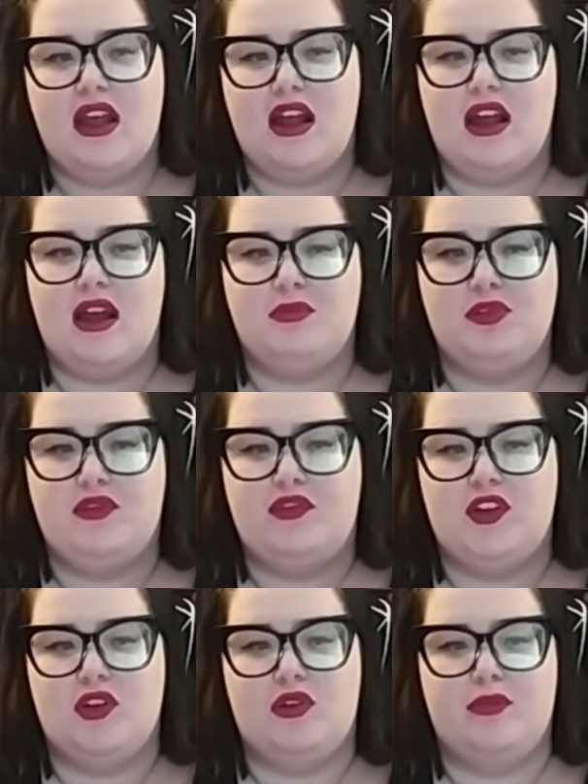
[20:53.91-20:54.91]
You
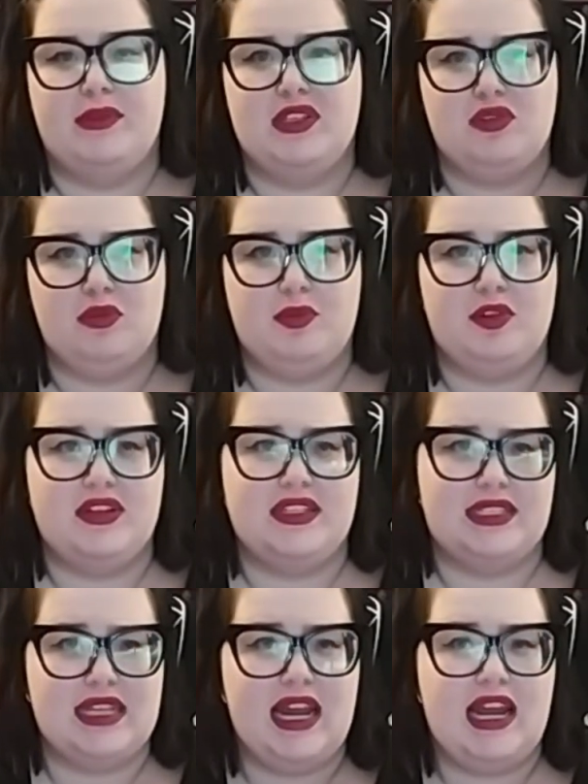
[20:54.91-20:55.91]
feel miserable
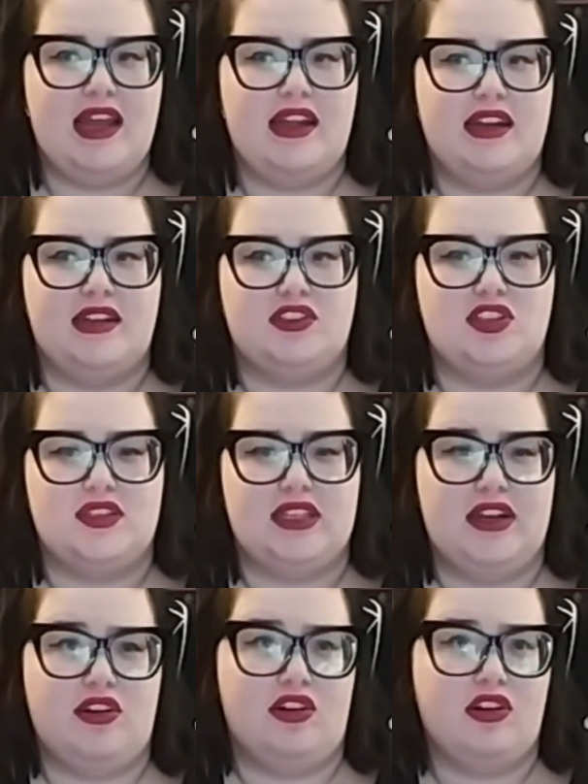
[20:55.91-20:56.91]
and sad and just
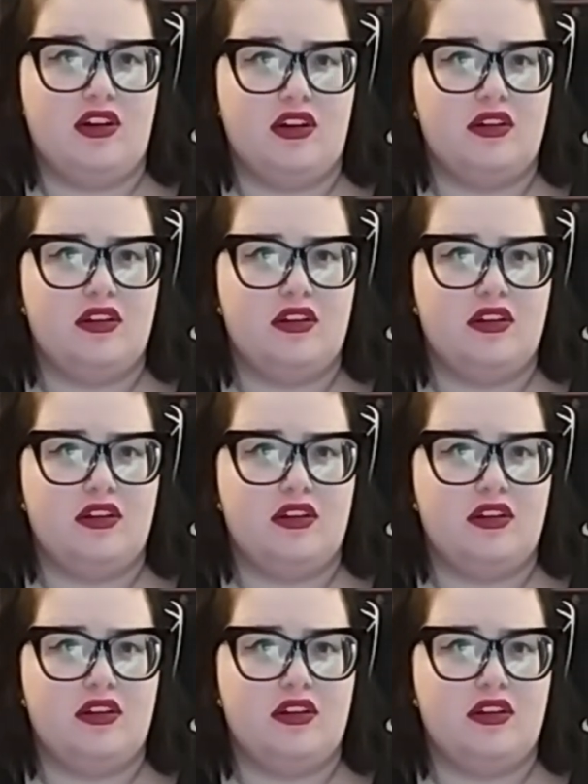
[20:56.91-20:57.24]
like hurt.